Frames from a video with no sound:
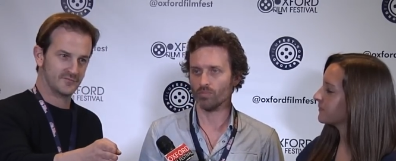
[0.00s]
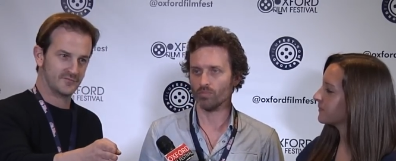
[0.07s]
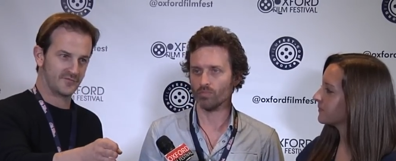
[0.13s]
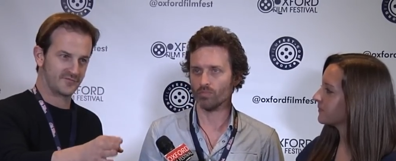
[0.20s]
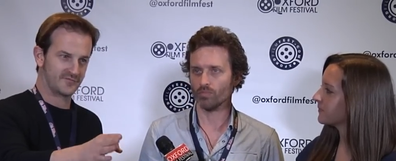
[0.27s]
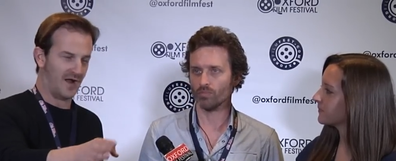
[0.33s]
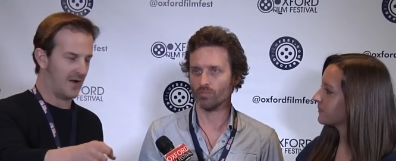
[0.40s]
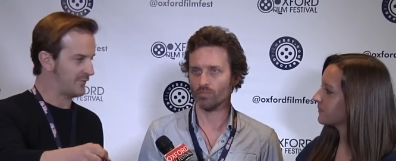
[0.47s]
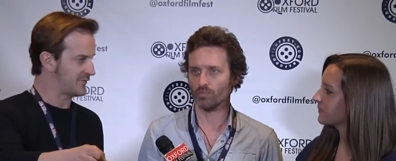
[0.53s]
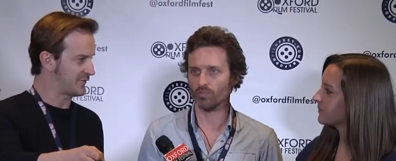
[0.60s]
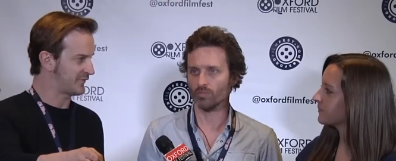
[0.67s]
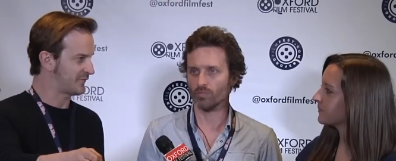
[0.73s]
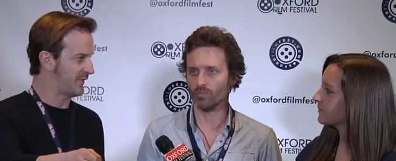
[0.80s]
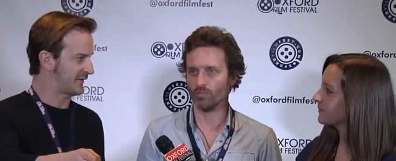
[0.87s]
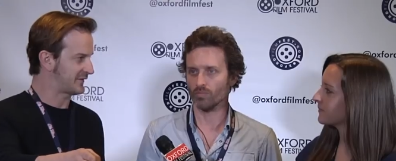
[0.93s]
Speaker 1: there's not what
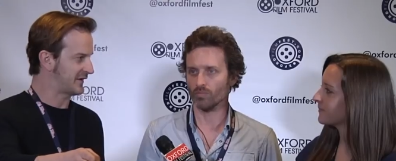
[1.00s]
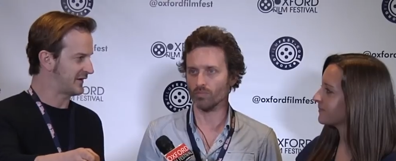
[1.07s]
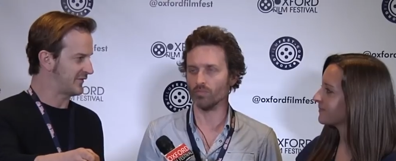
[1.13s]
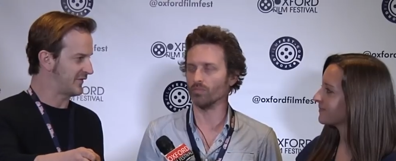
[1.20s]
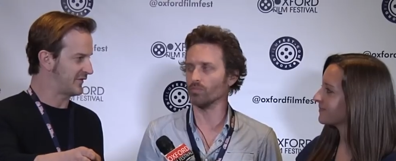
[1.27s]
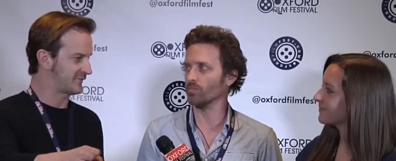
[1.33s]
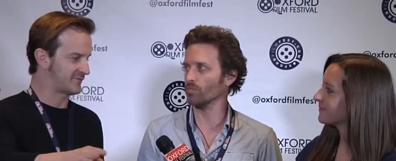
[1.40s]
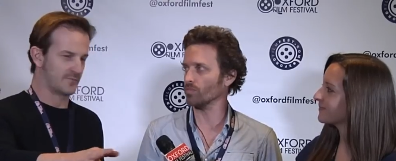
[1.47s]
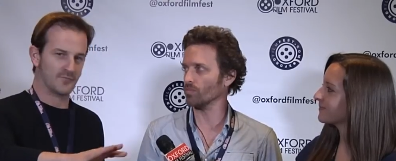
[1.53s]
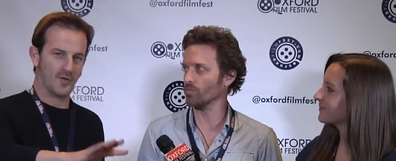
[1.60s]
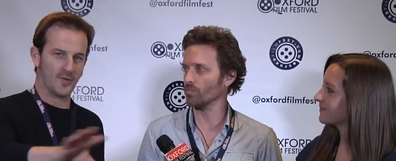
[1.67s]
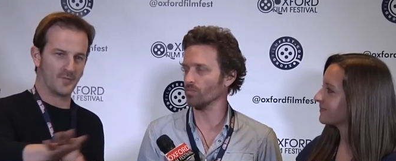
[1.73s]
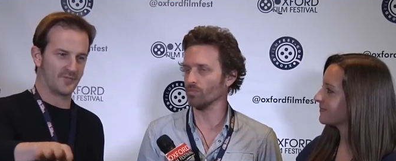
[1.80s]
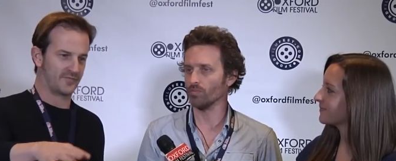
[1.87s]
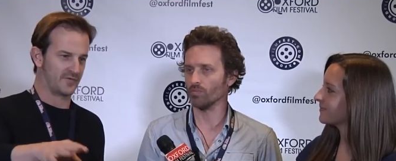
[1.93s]
you expected. Mm-hmm. And then mm-hmm. some
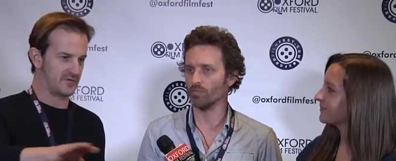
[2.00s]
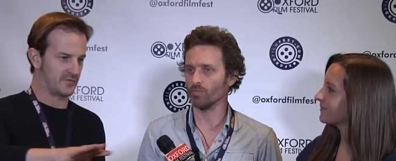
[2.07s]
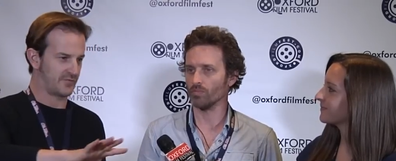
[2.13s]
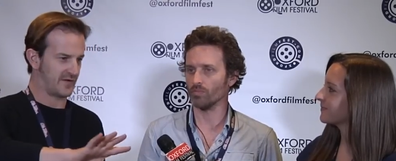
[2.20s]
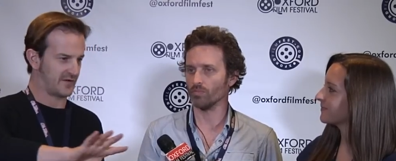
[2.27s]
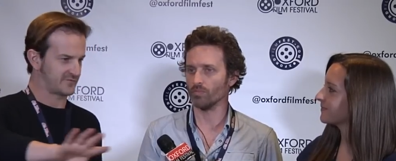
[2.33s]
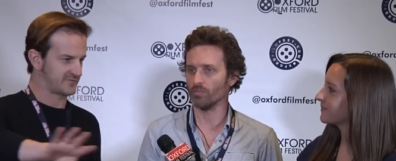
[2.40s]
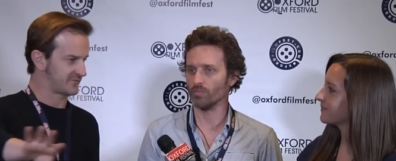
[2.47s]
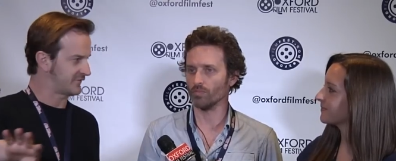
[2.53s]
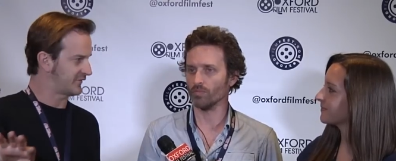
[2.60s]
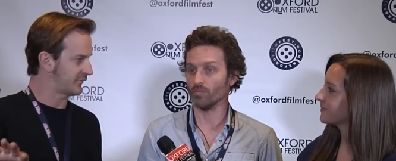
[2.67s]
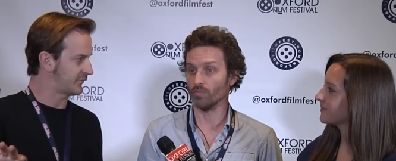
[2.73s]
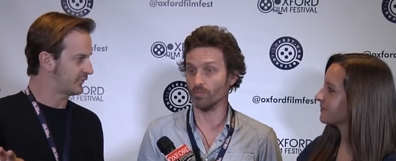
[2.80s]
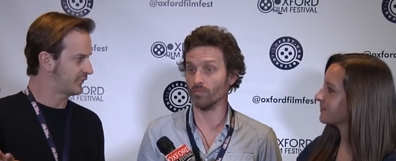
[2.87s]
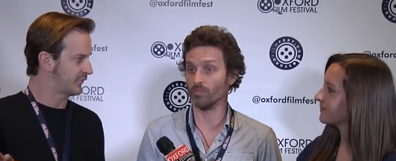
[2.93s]
moment that you think is just
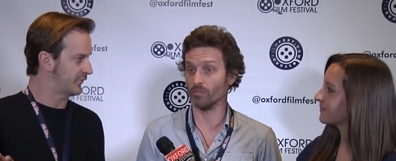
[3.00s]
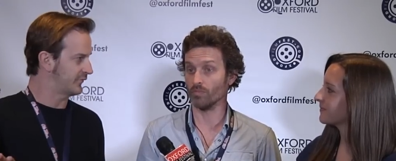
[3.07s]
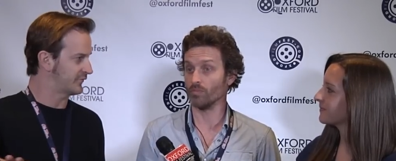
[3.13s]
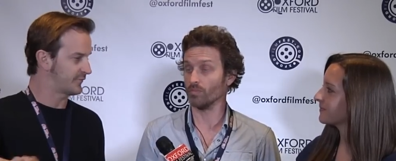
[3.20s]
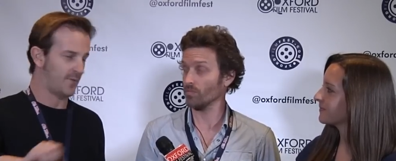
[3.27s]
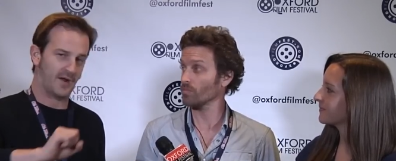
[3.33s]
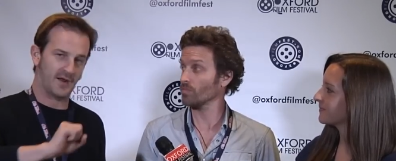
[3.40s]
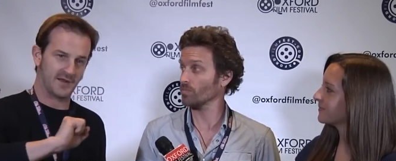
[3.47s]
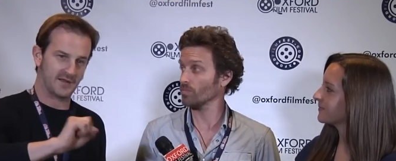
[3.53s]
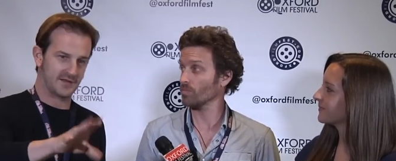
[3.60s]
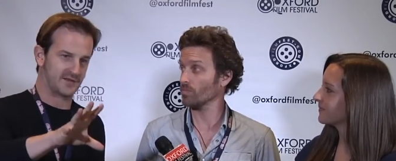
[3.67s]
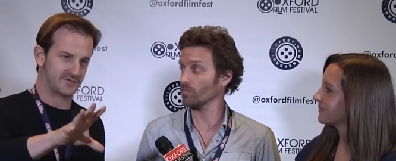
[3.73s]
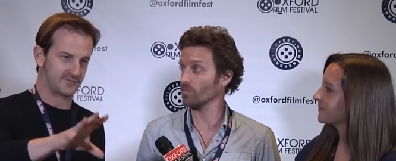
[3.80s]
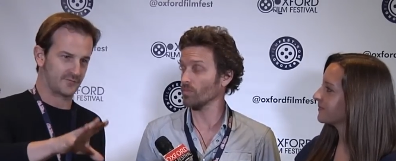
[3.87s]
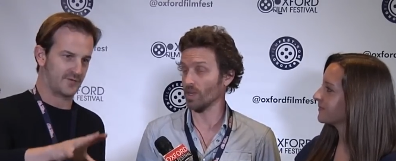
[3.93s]
going to mm-hmm. cruise by,
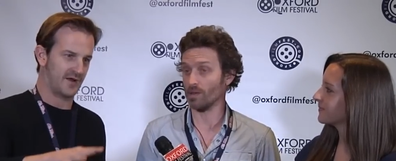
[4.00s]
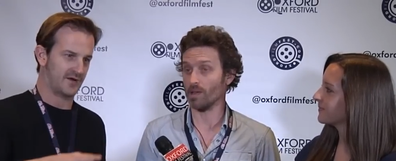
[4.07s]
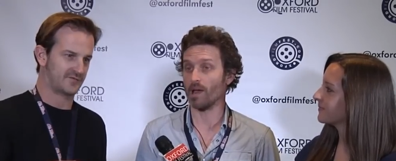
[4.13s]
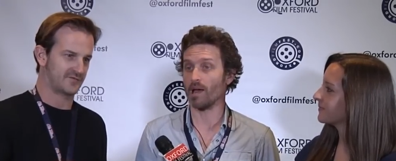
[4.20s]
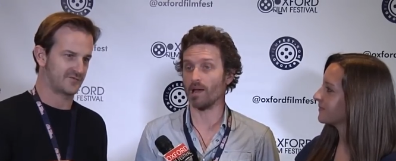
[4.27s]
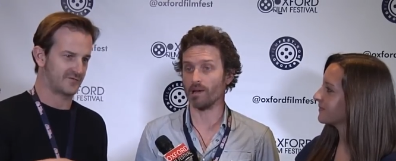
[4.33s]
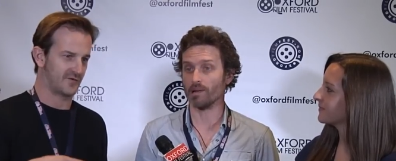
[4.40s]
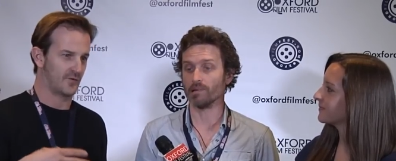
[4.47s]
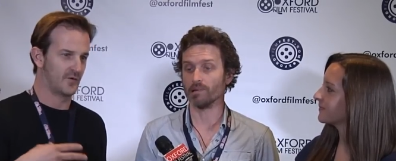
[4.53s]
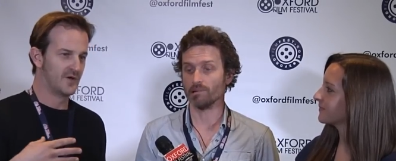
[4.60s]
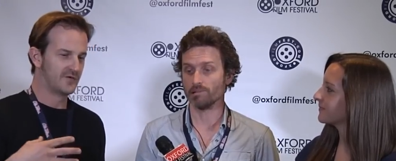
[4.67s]
it gets a reaction. Yeah. So